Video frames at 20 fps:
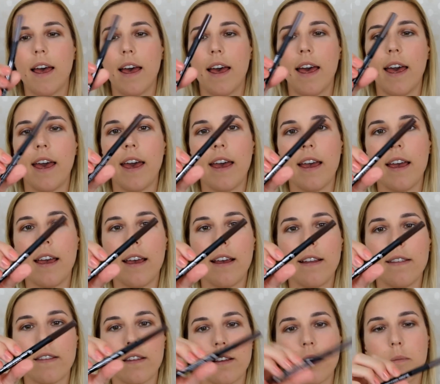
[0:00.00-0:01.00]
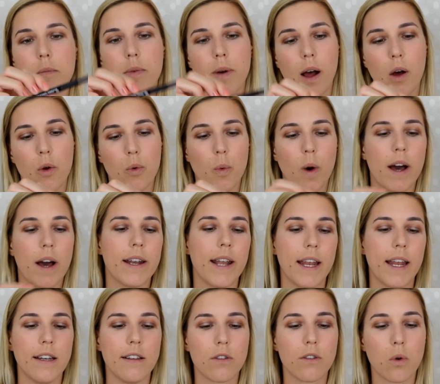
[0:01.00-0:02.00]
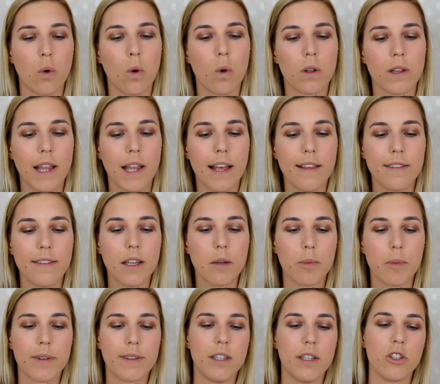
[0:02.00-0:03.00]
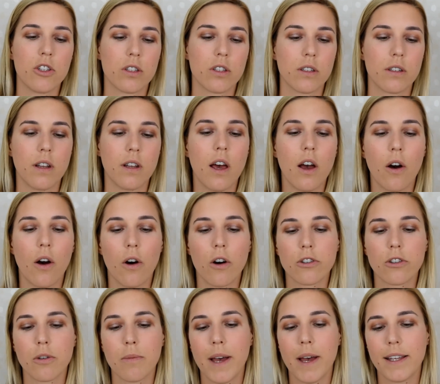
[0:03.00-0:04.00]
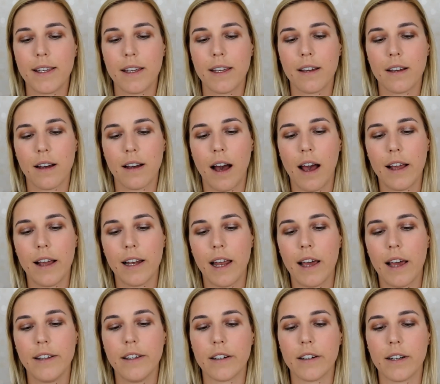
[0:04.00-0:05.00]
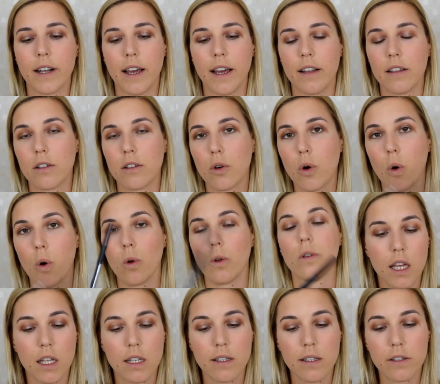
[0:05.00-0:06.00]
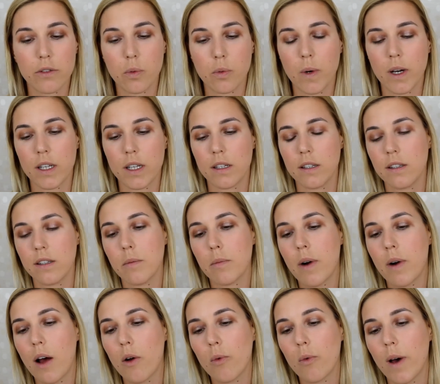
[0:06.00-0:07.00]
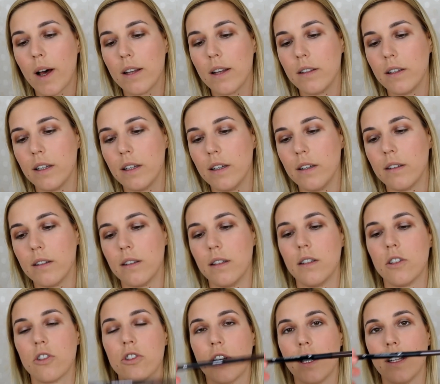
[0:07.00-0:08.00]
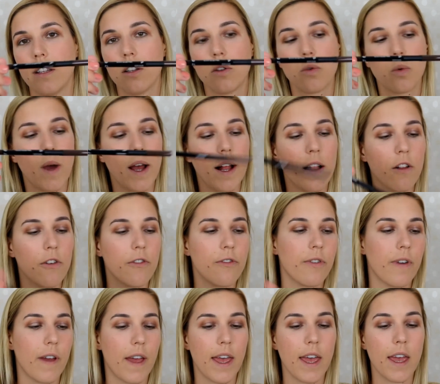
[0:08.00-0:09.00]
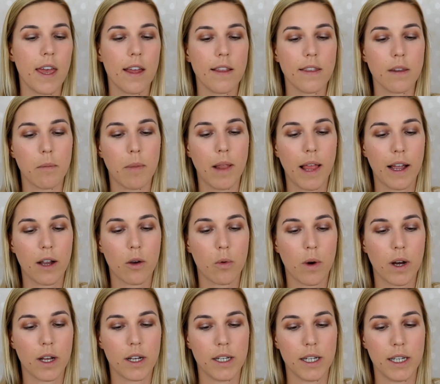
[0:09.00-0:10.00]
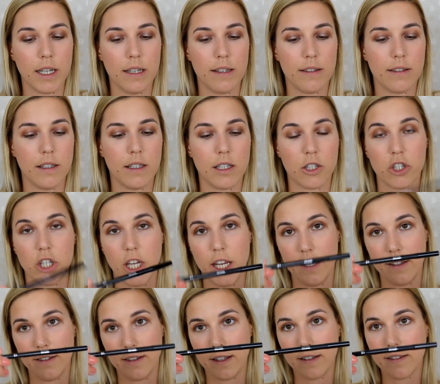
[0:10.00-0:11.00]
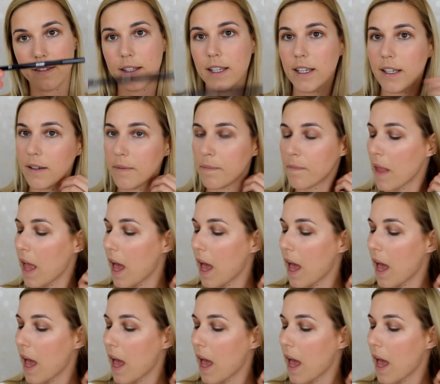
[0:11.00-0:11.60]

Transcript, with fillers: and a brown one, and it's called Lasting Precision Automatic Eyeliner and Kohl. This one, the brown one, is in the shade twelve and the black one is in the shade sixteen.